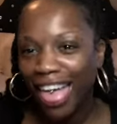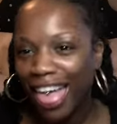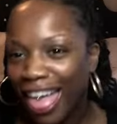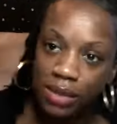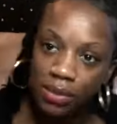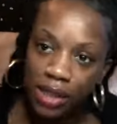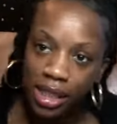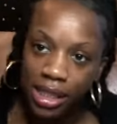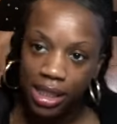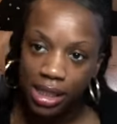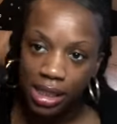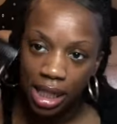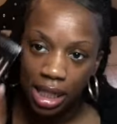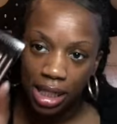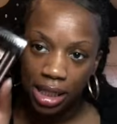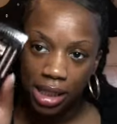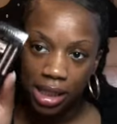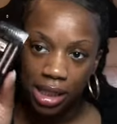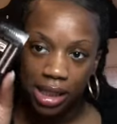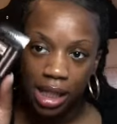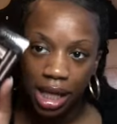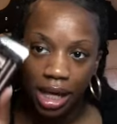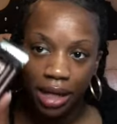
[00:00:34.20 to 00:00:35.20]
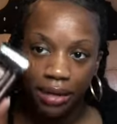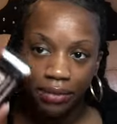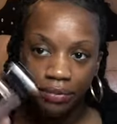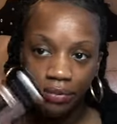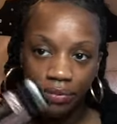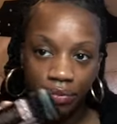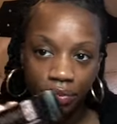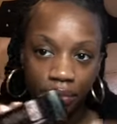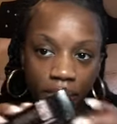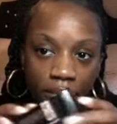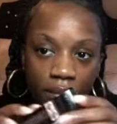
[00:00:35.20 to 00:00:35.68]
Please sell this at.
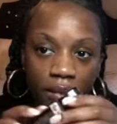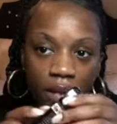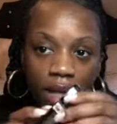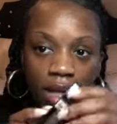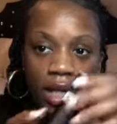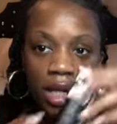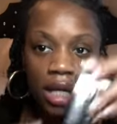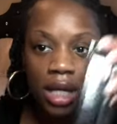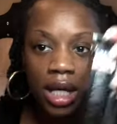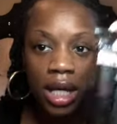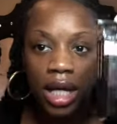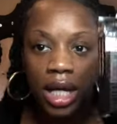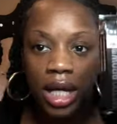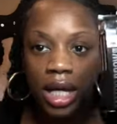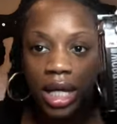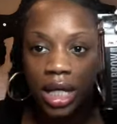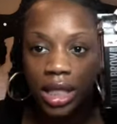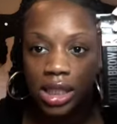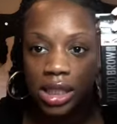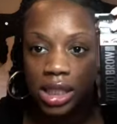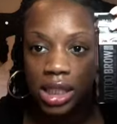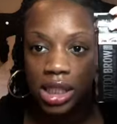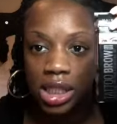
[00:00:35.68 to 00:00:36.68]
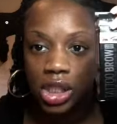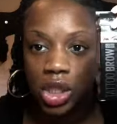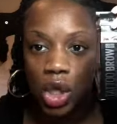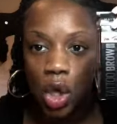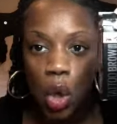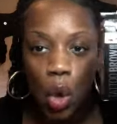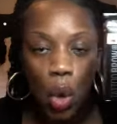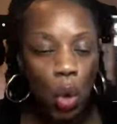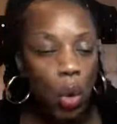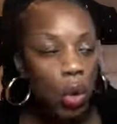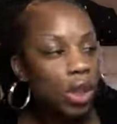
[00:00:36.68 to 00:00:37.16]
It's
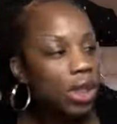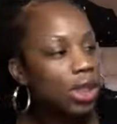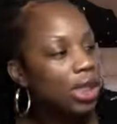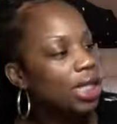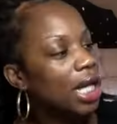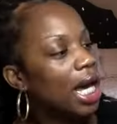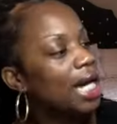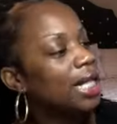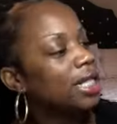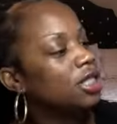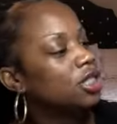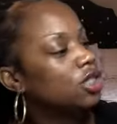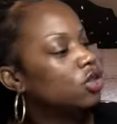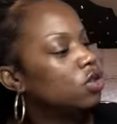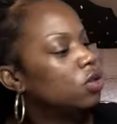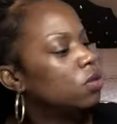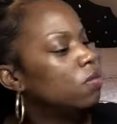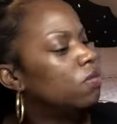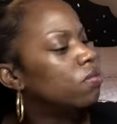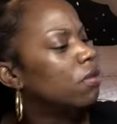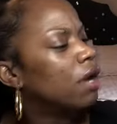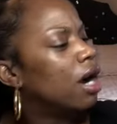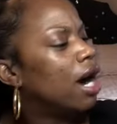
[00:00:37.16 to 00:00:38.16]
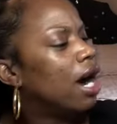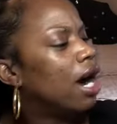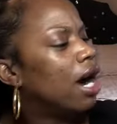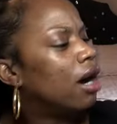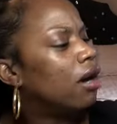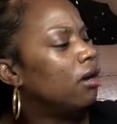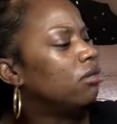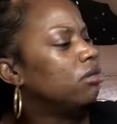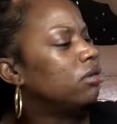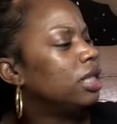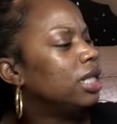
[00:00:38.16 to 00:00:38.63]
called Tattoo
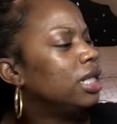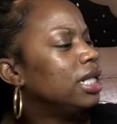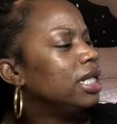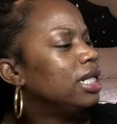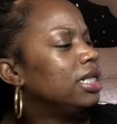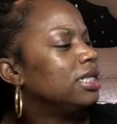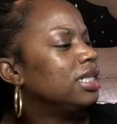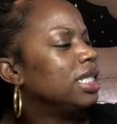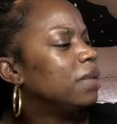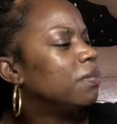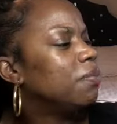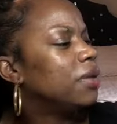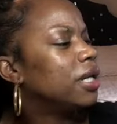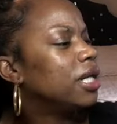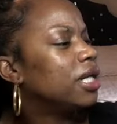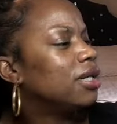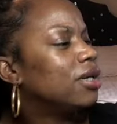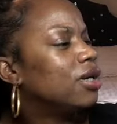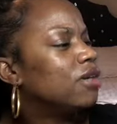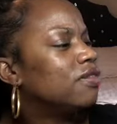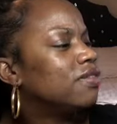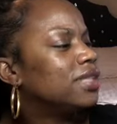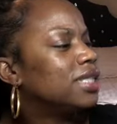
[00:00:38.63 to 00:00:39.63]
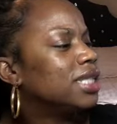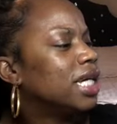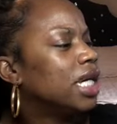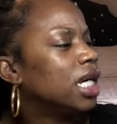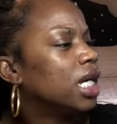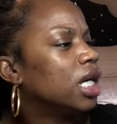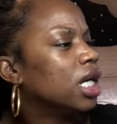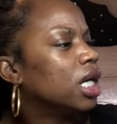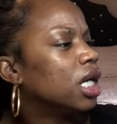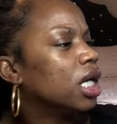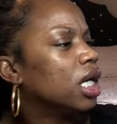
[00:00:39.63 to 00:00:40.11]
Brow Easy Peel Off
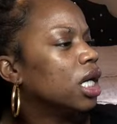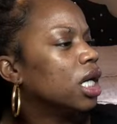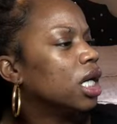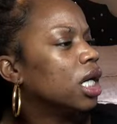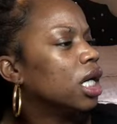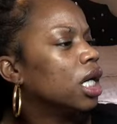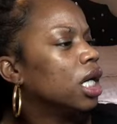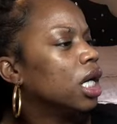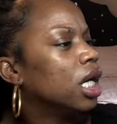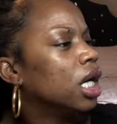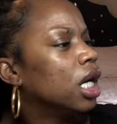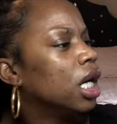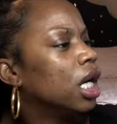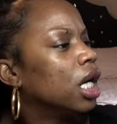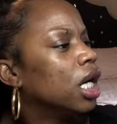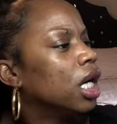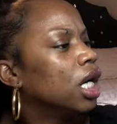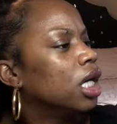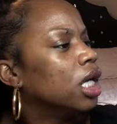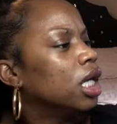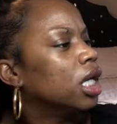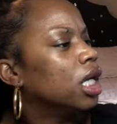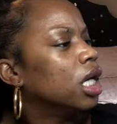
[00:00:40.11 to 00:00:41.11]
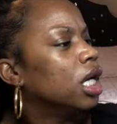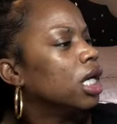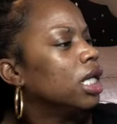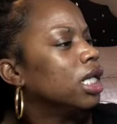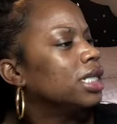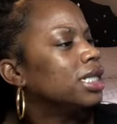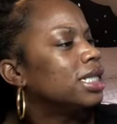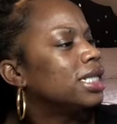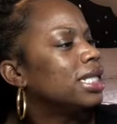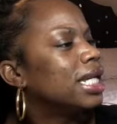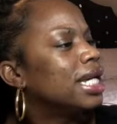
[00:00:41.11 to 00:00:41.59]
Tint.
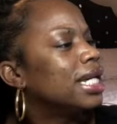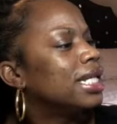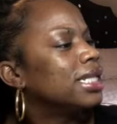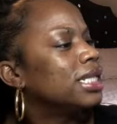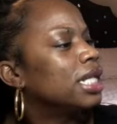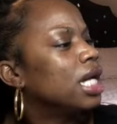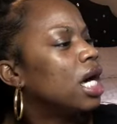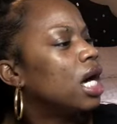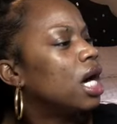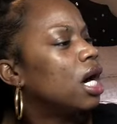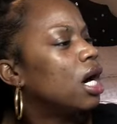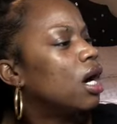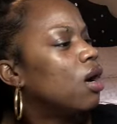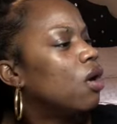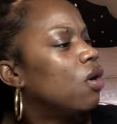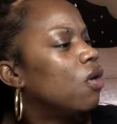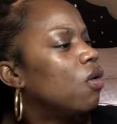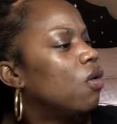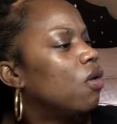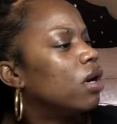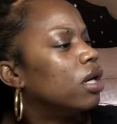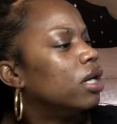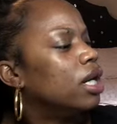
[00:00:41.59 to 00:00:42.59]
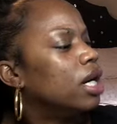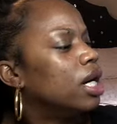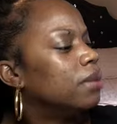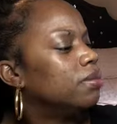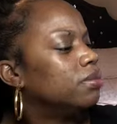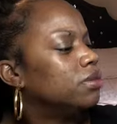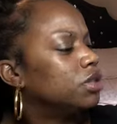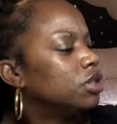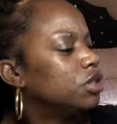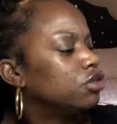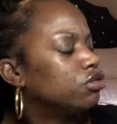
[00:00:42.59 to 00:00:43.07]
It stays on
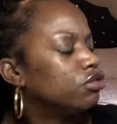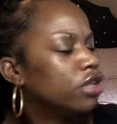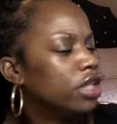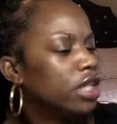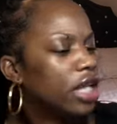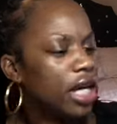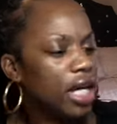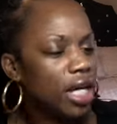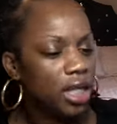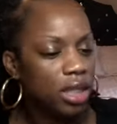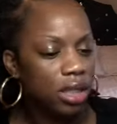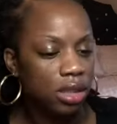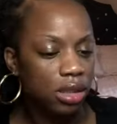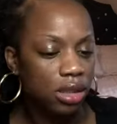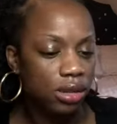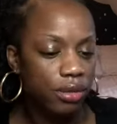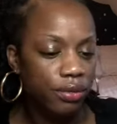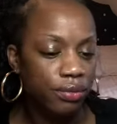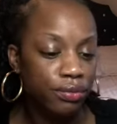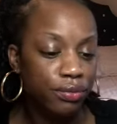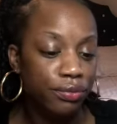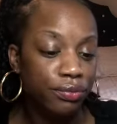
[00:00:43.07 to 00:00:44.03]
up to 3 days.